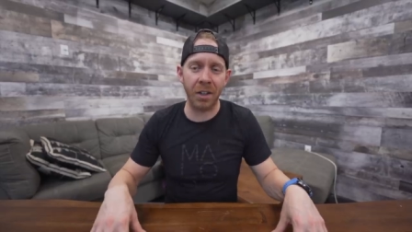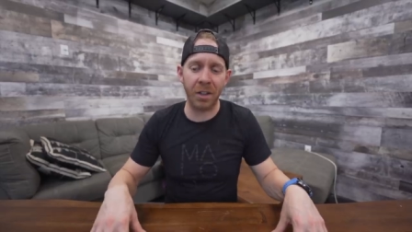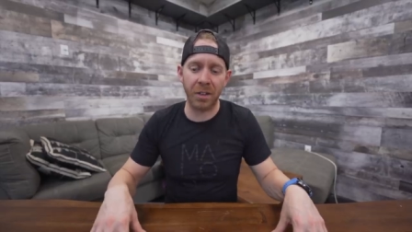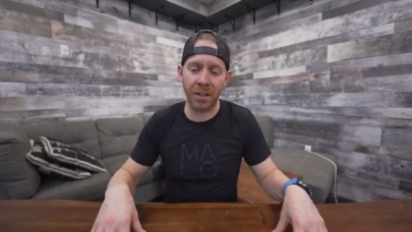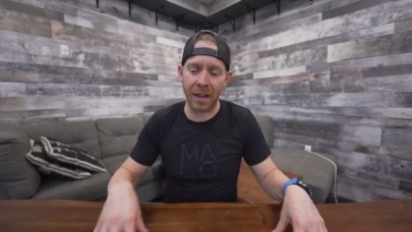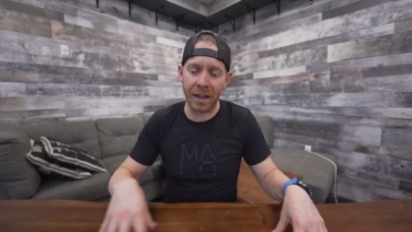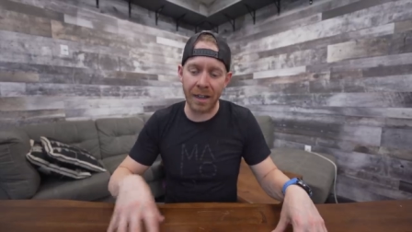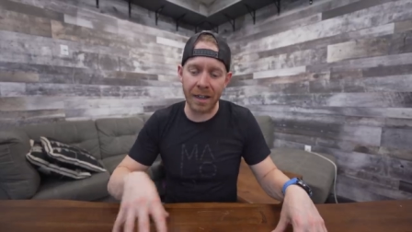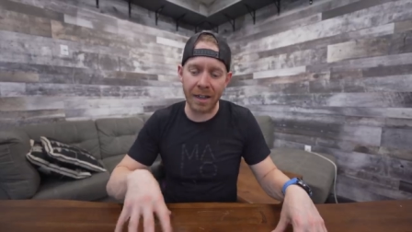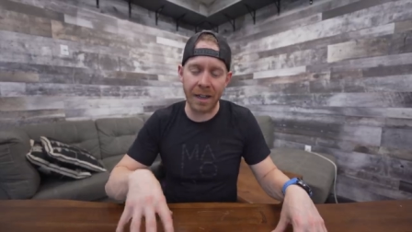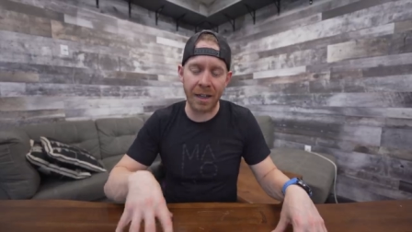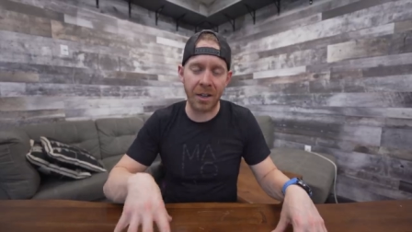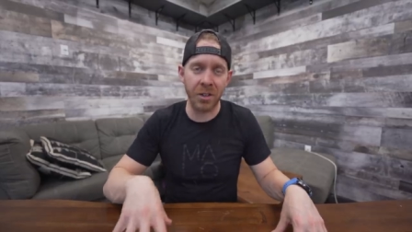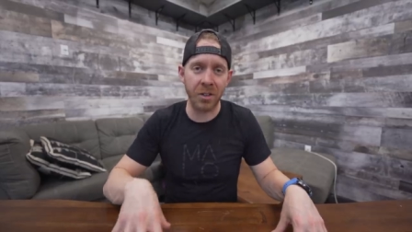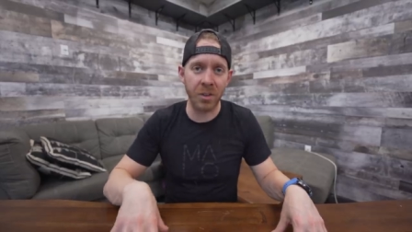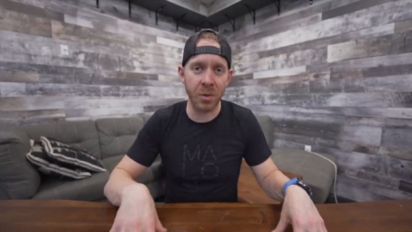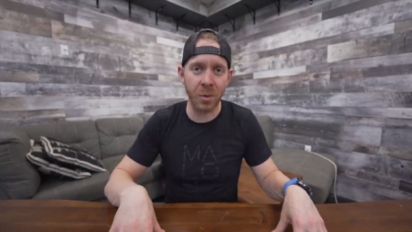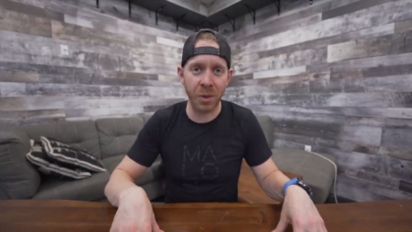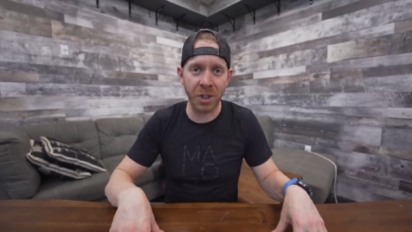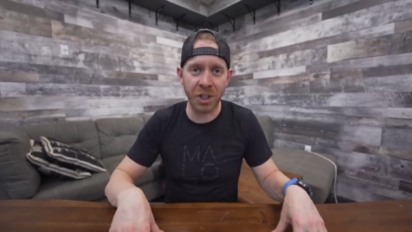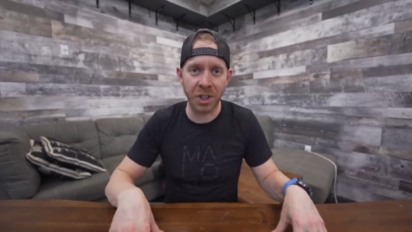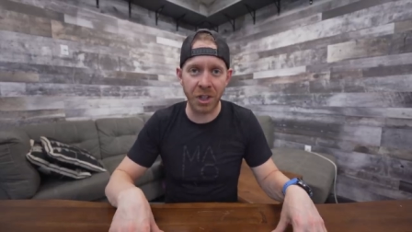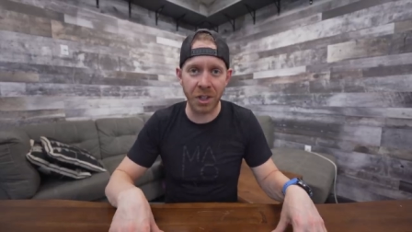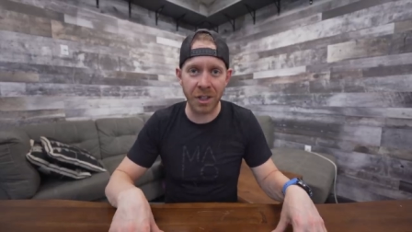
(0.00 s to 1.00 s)
all right, here's
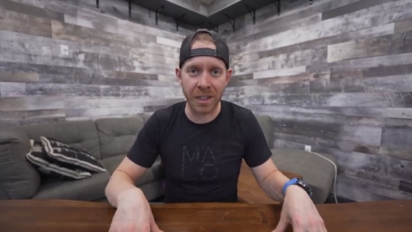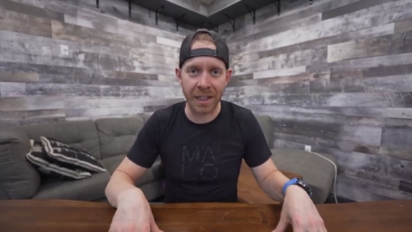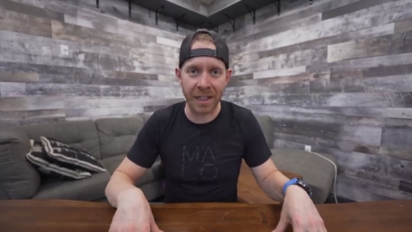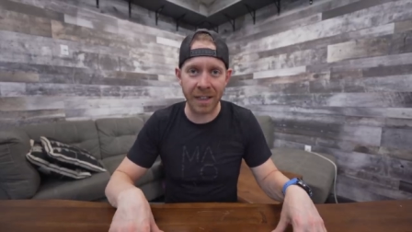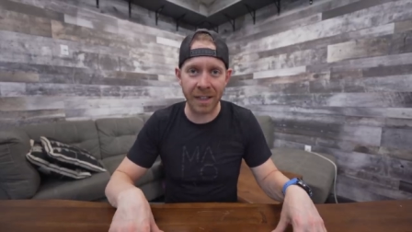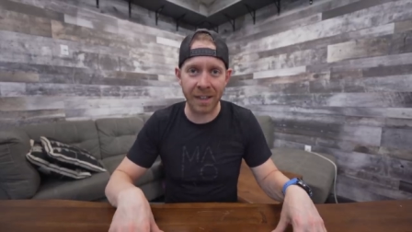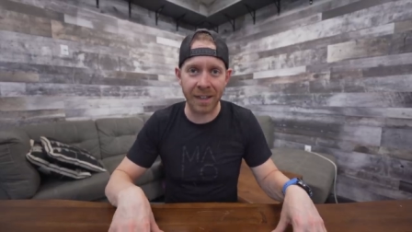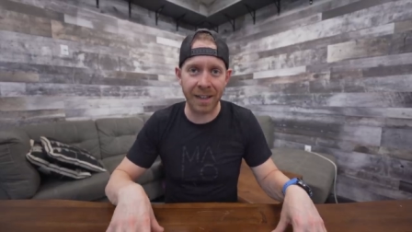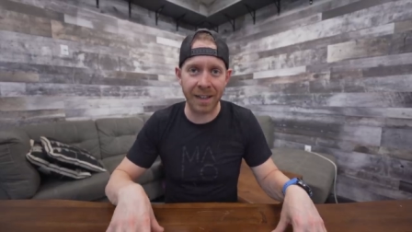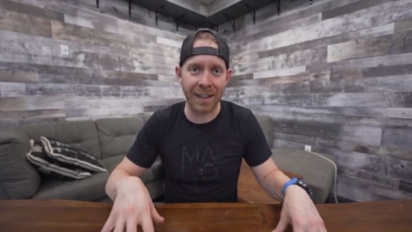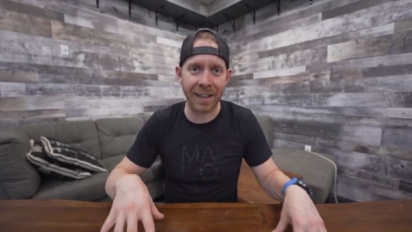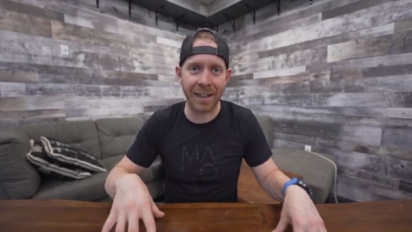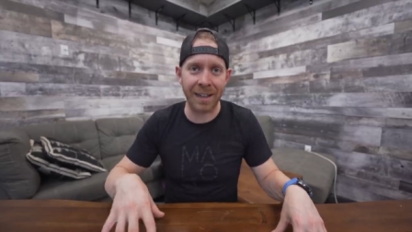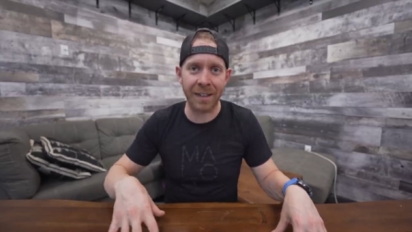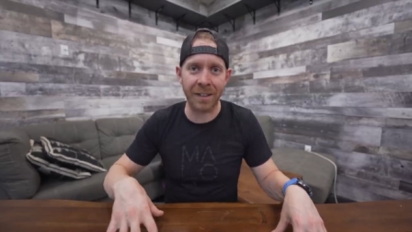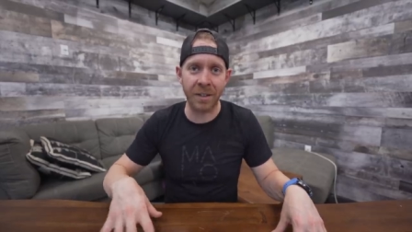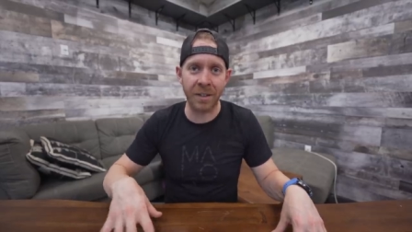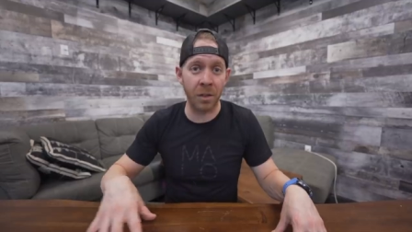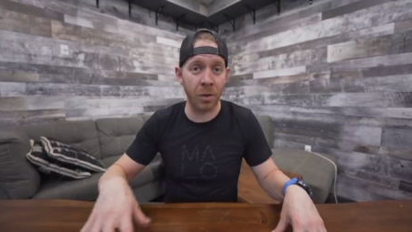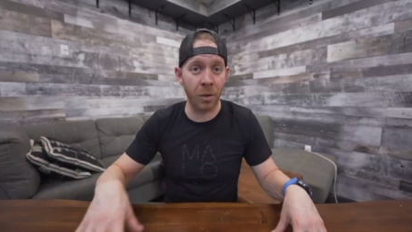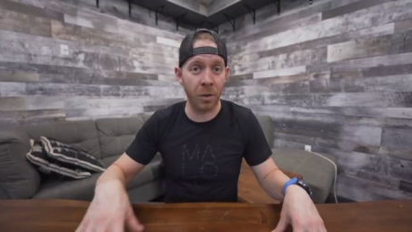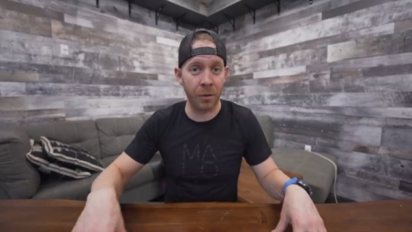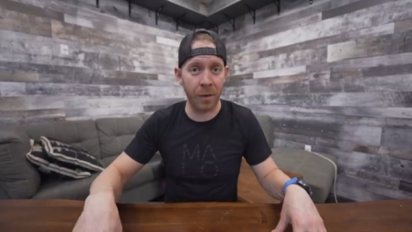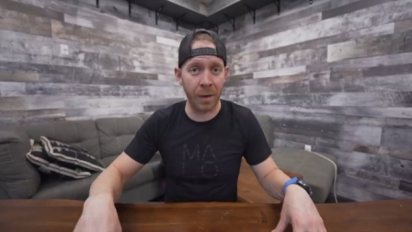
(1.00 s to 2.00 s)
what you did
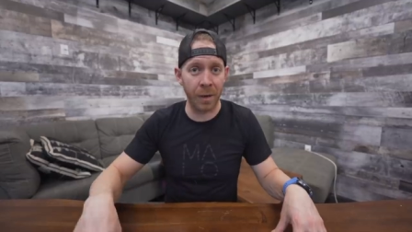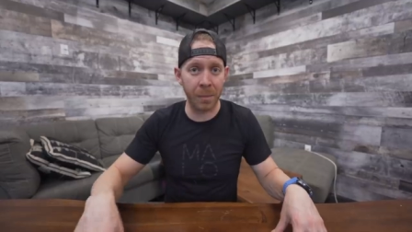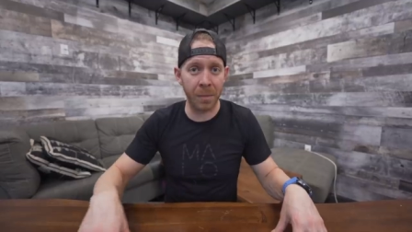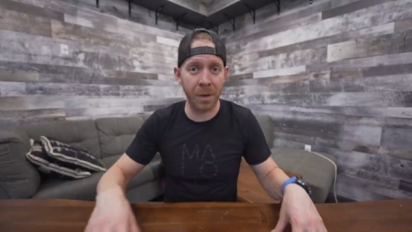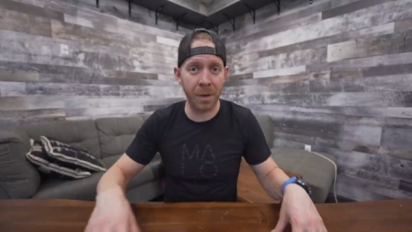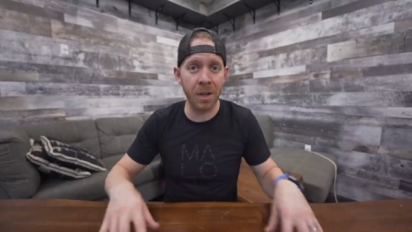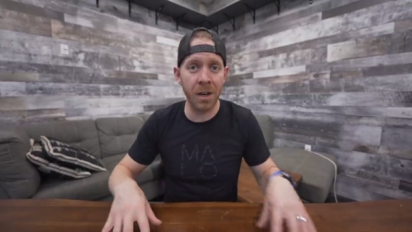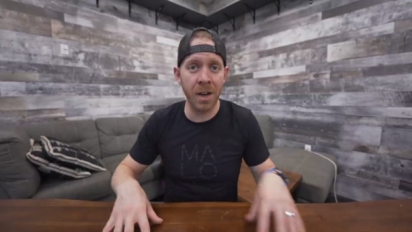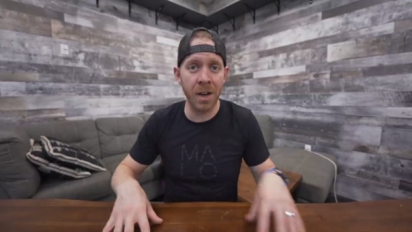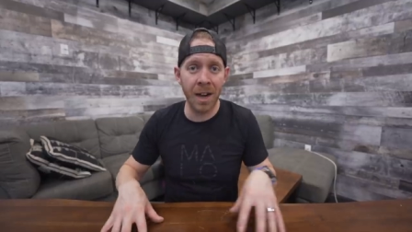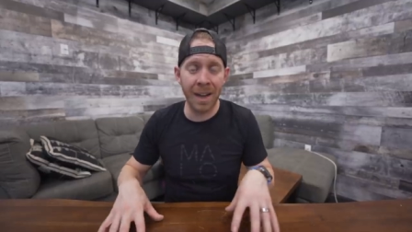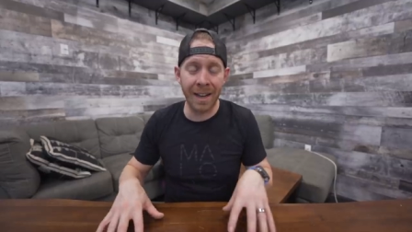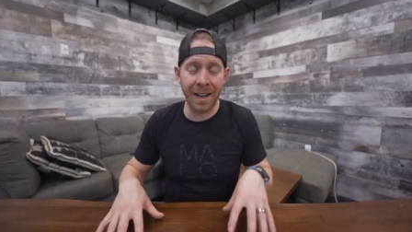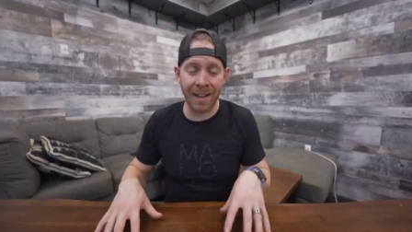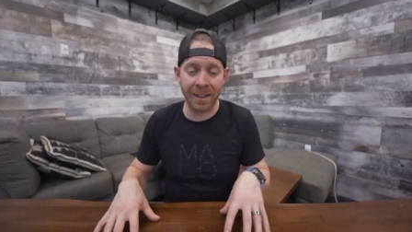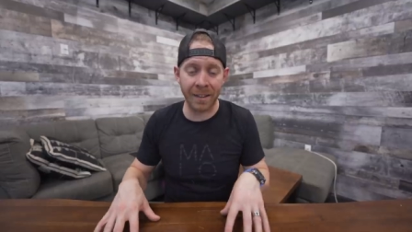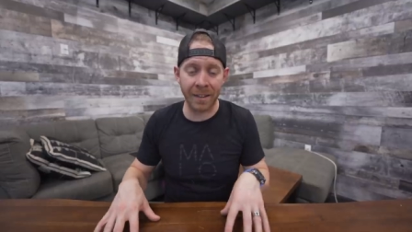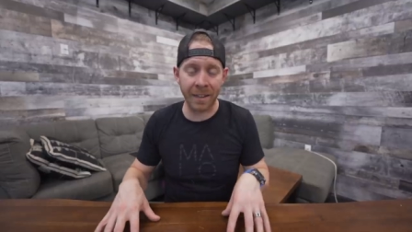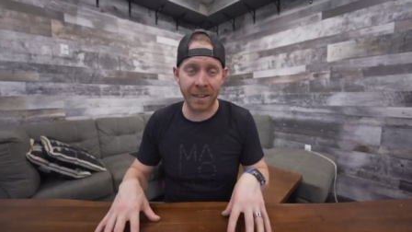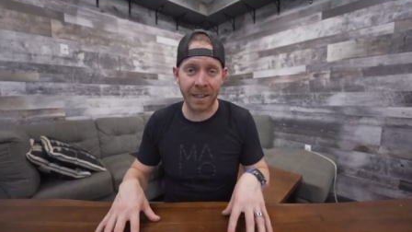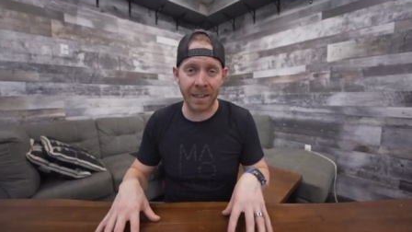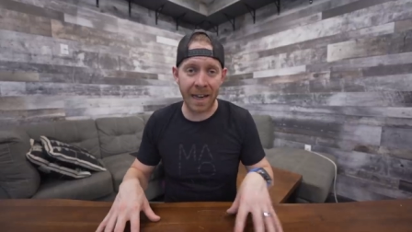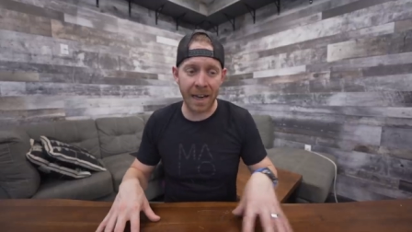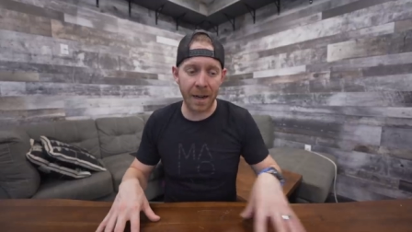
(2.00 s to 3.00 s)
in November in
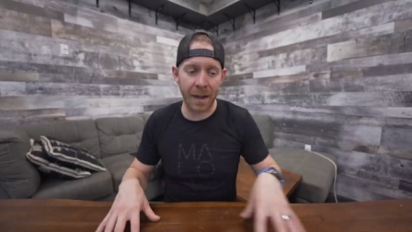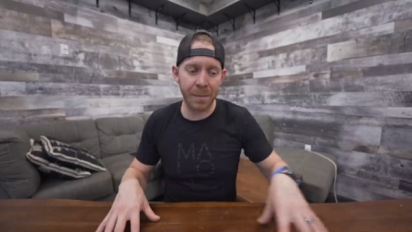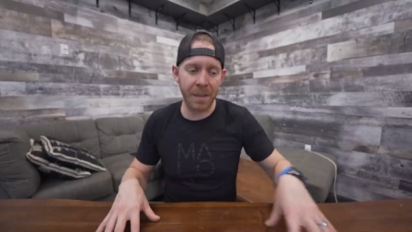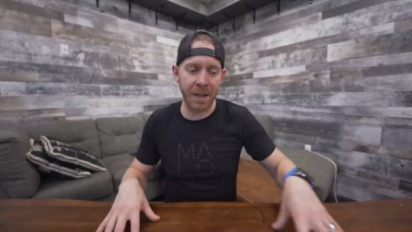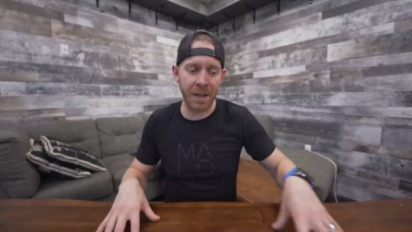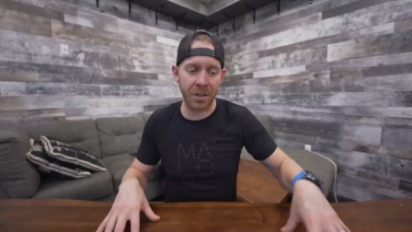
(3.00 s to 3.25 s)
the lab,